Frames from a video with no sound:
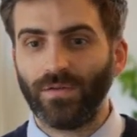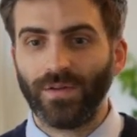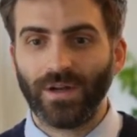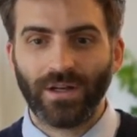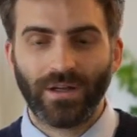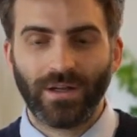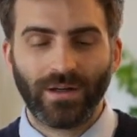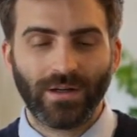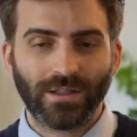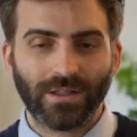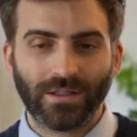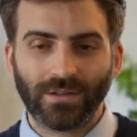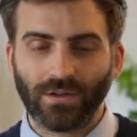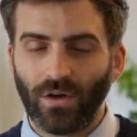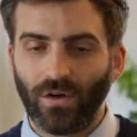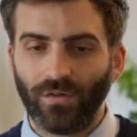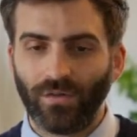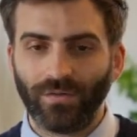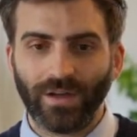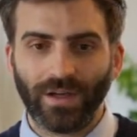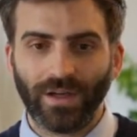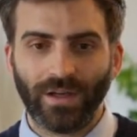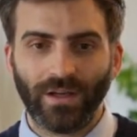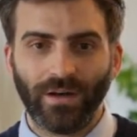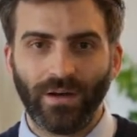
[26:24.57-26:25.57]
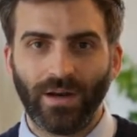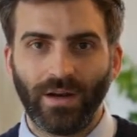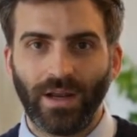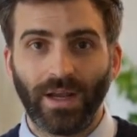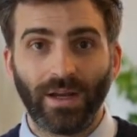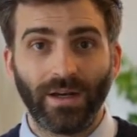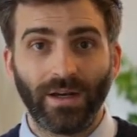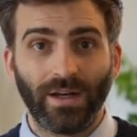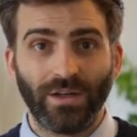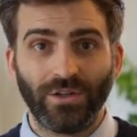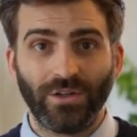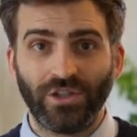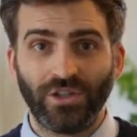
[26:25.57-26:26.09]
it in a solvent
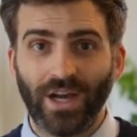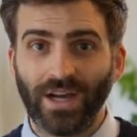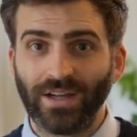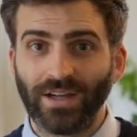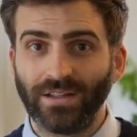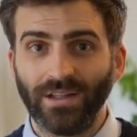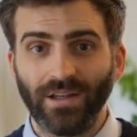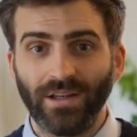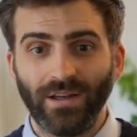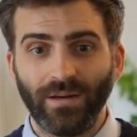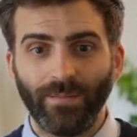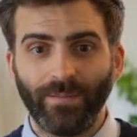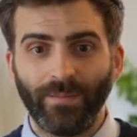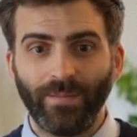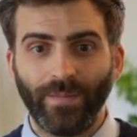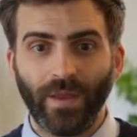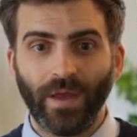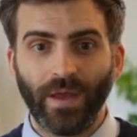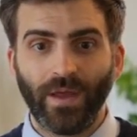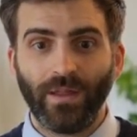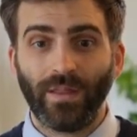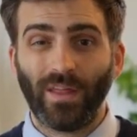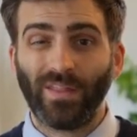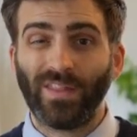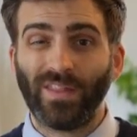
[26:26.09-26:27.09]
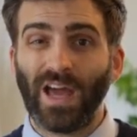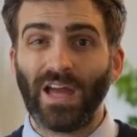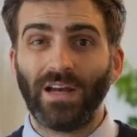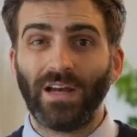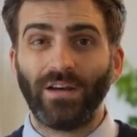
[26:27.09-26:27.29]
and inject it, then that